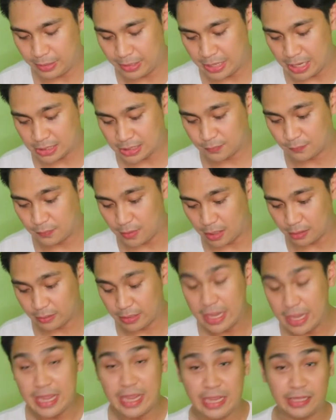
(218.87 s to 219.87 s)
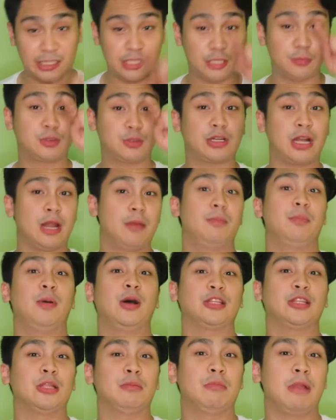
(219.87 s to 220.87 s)
my next vlog, hit the subscribe
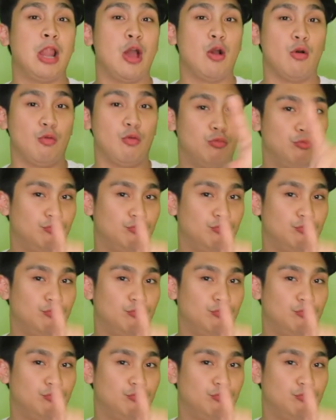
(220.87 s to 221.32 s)
button below.